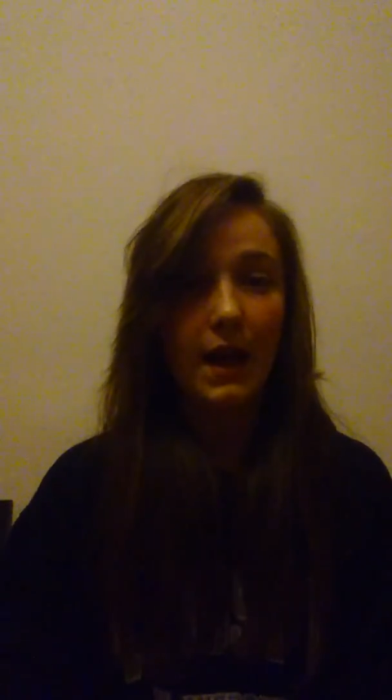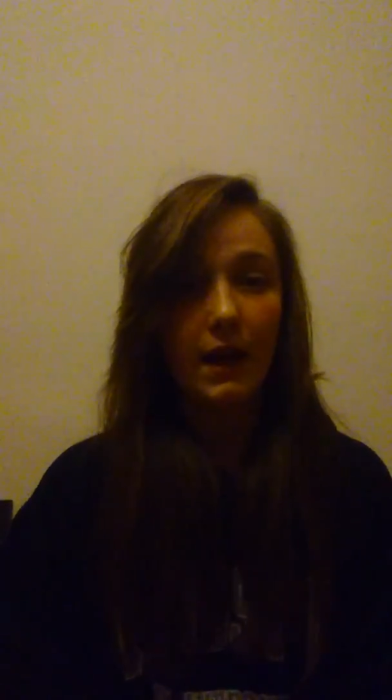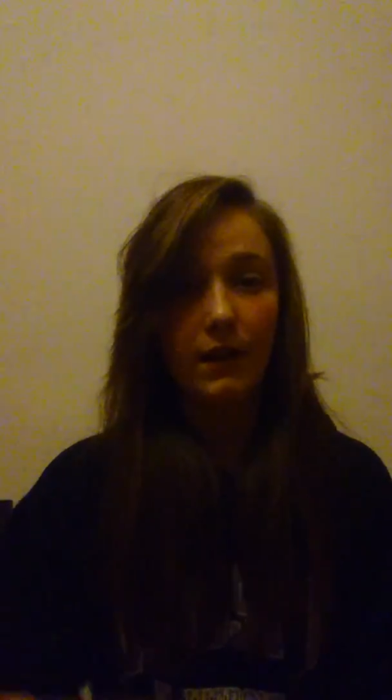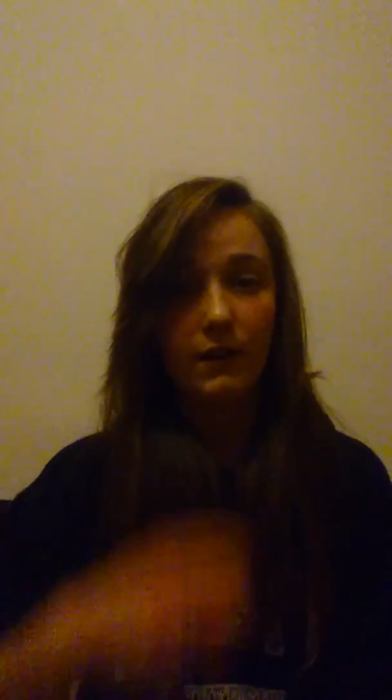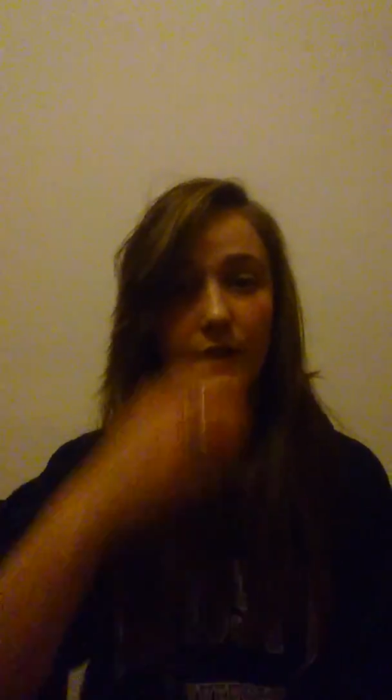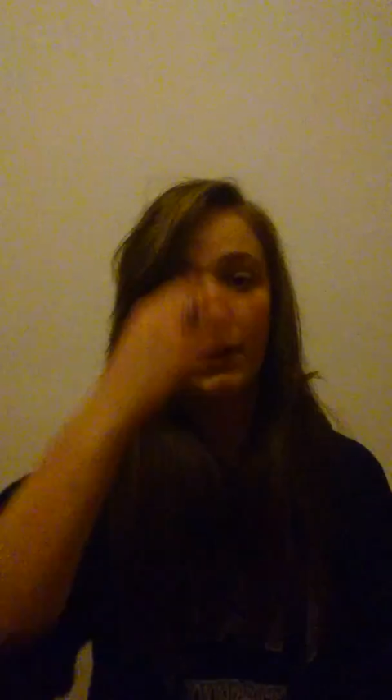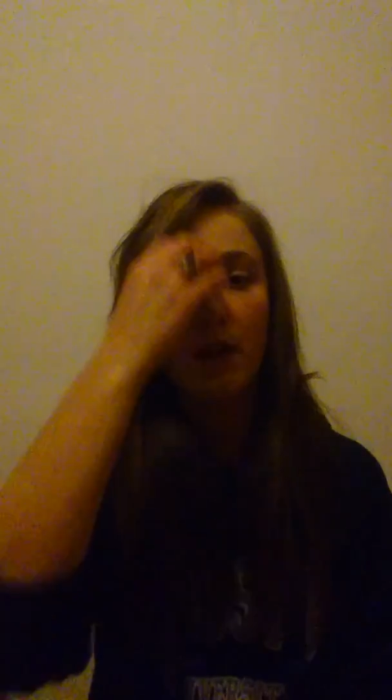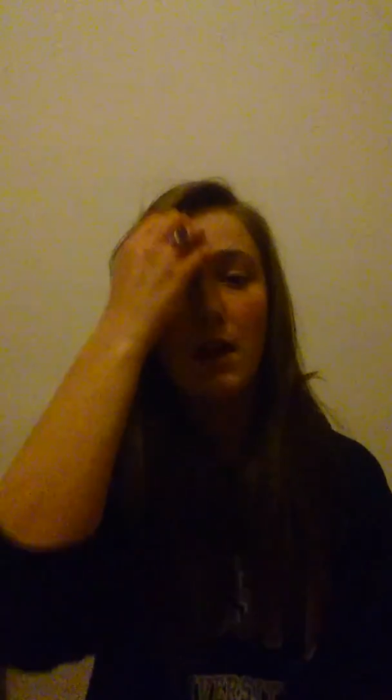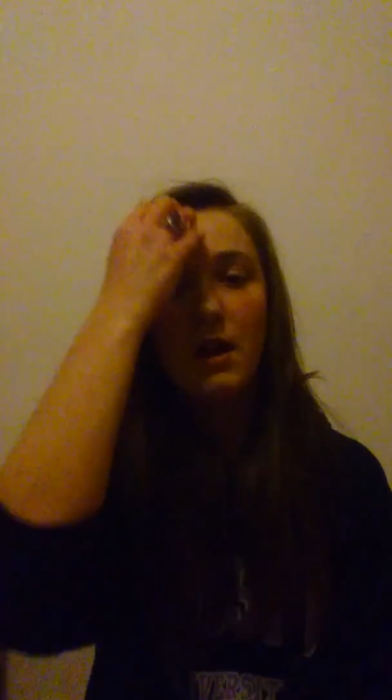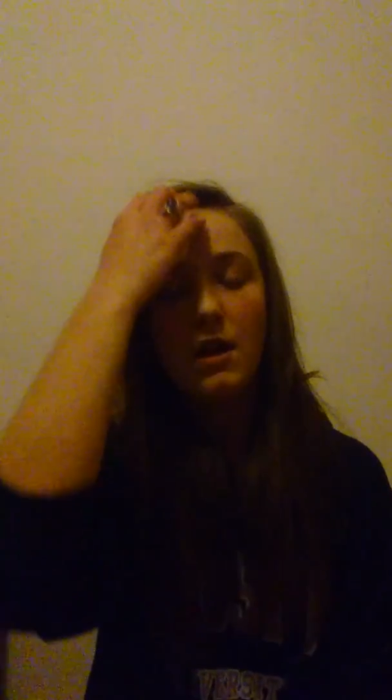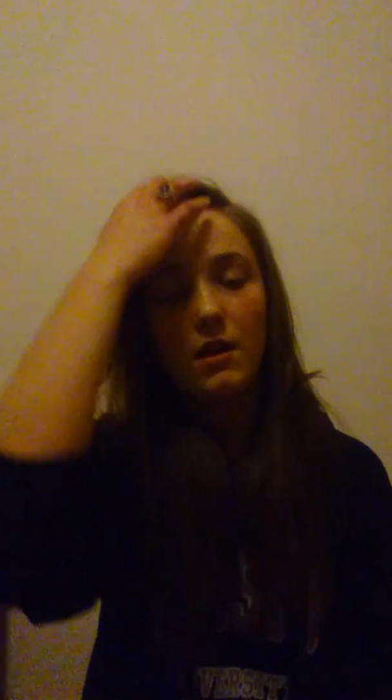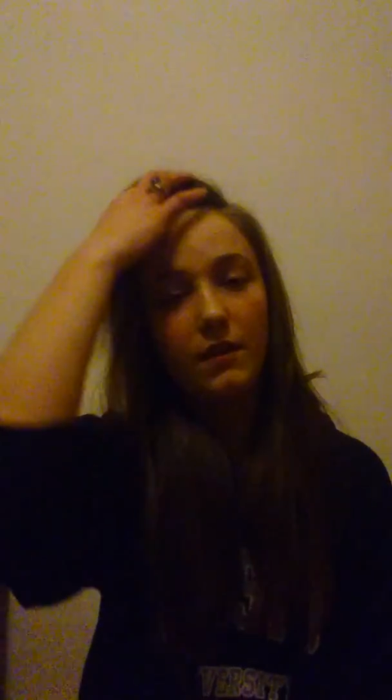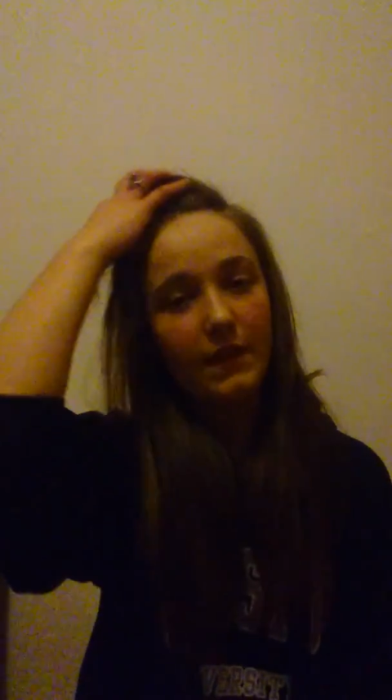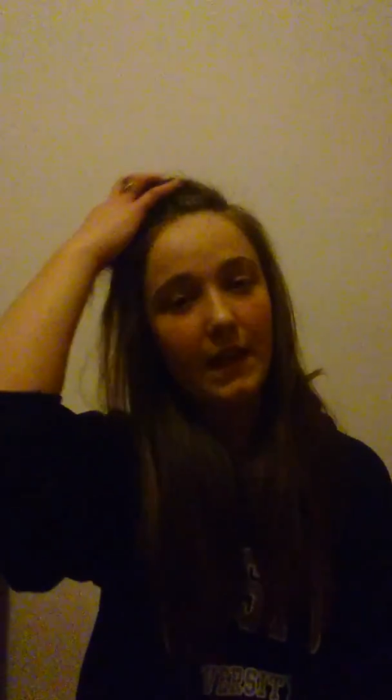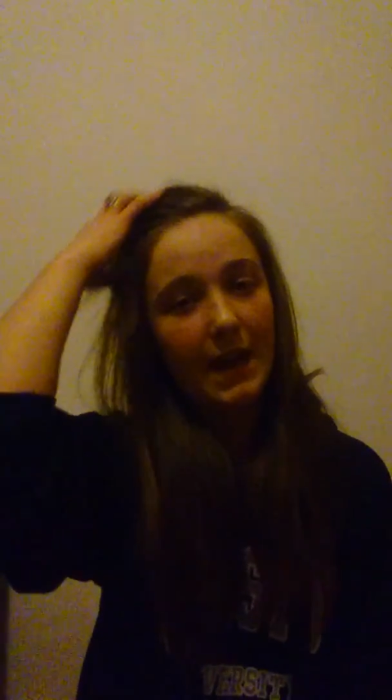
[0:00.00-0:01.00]
and
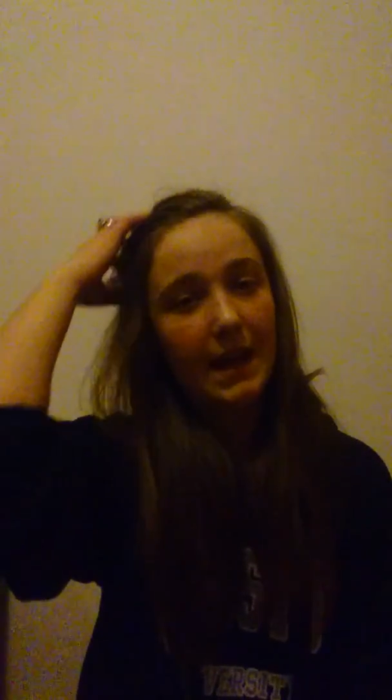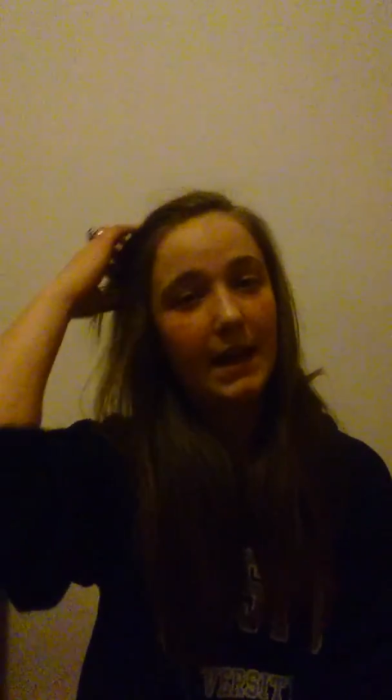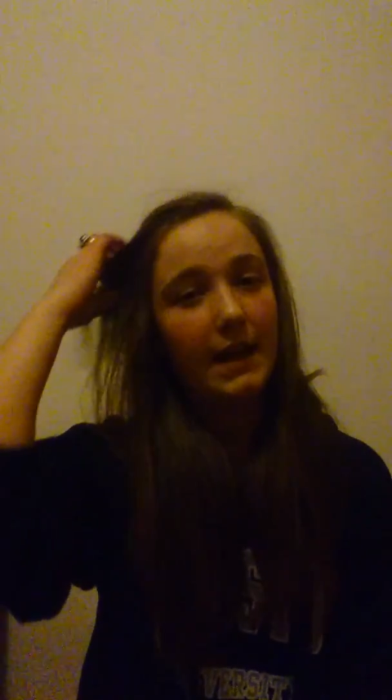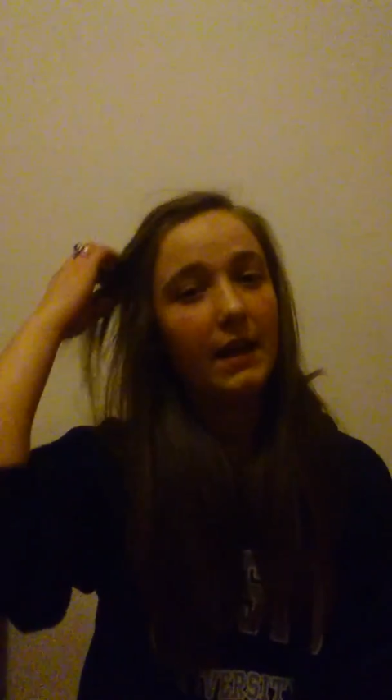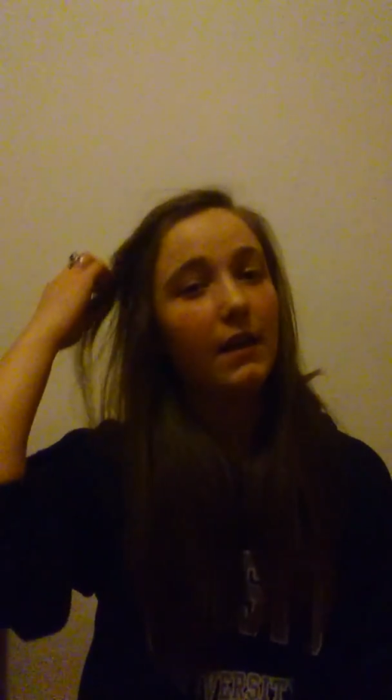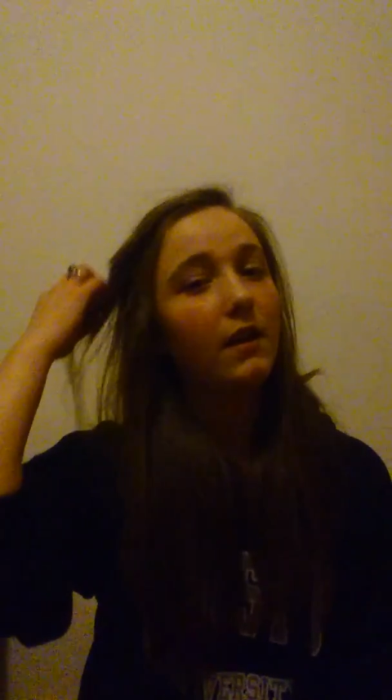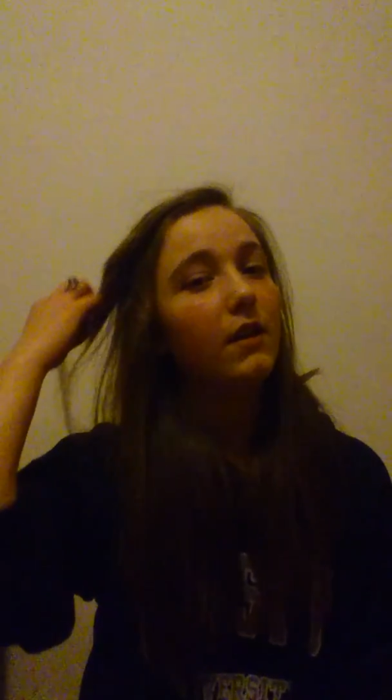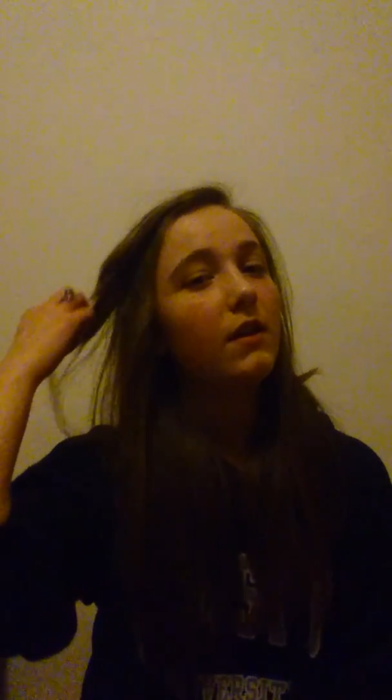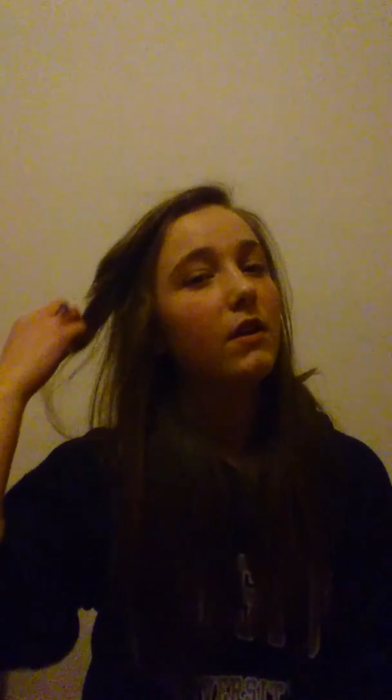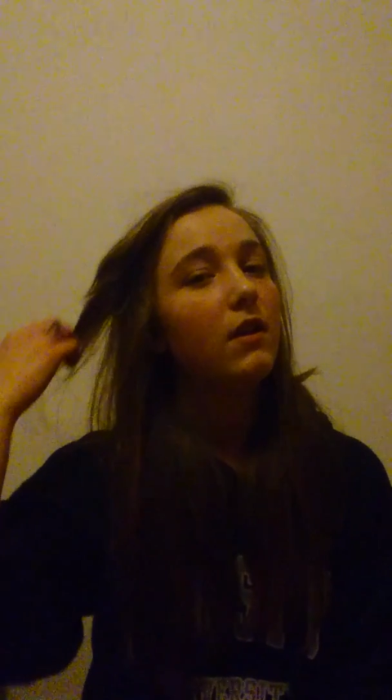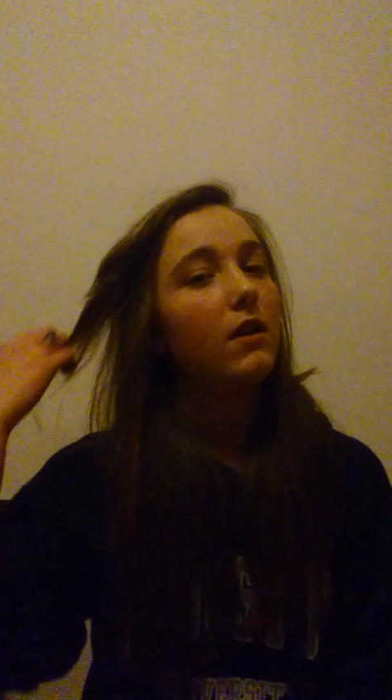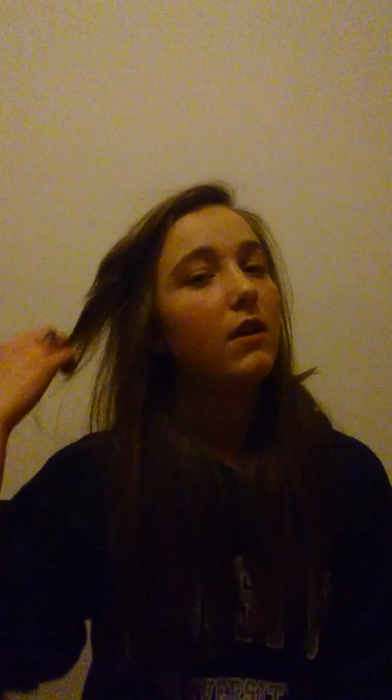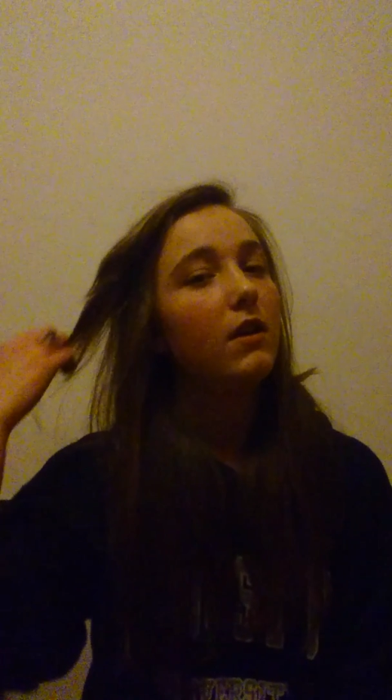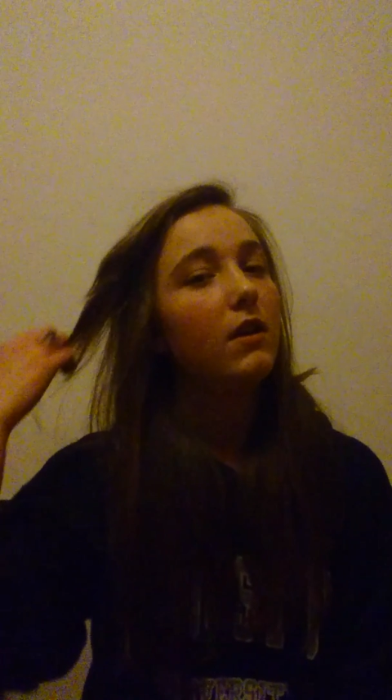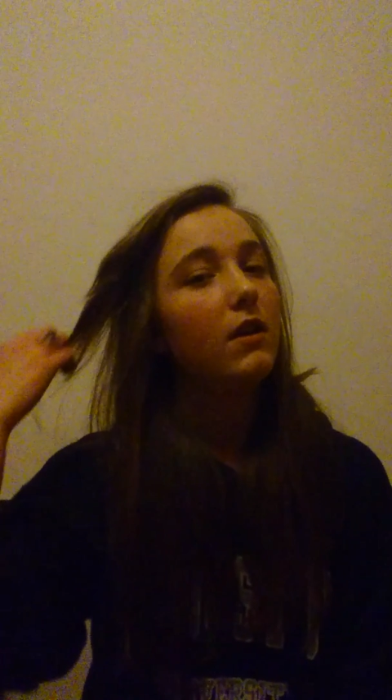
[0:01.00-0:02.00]

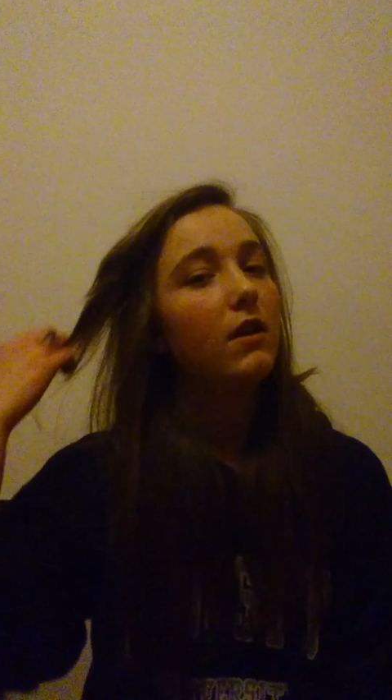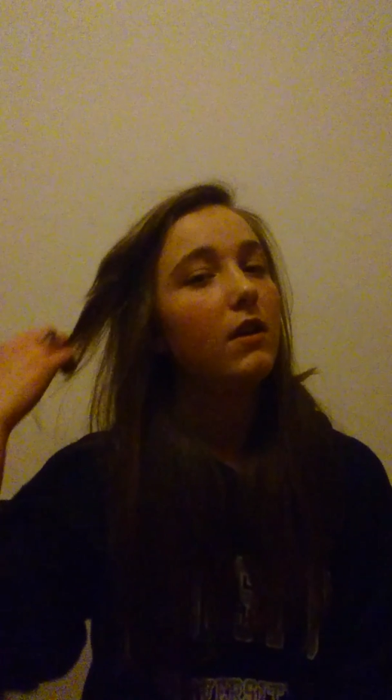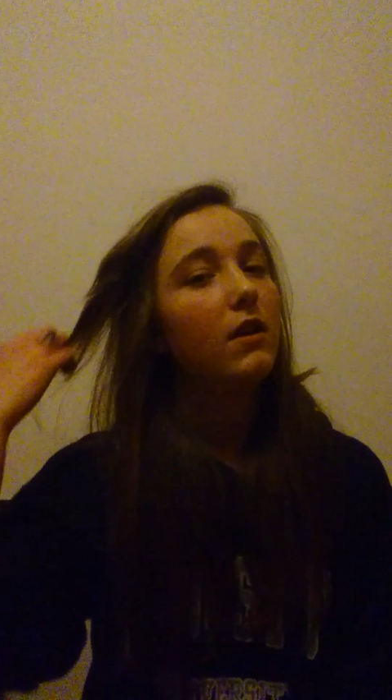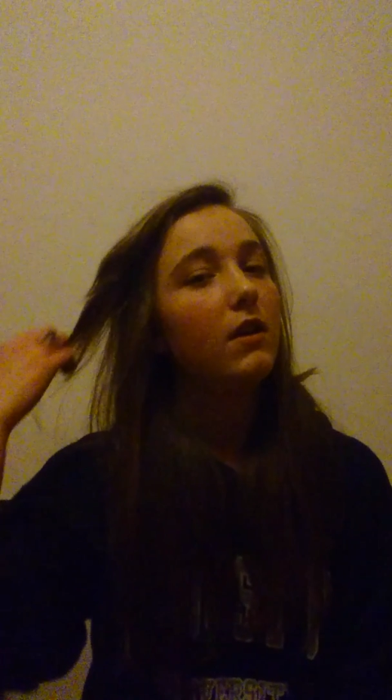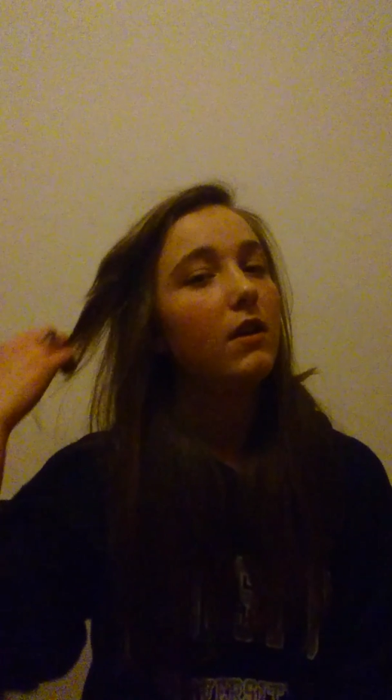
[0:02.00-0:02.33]
in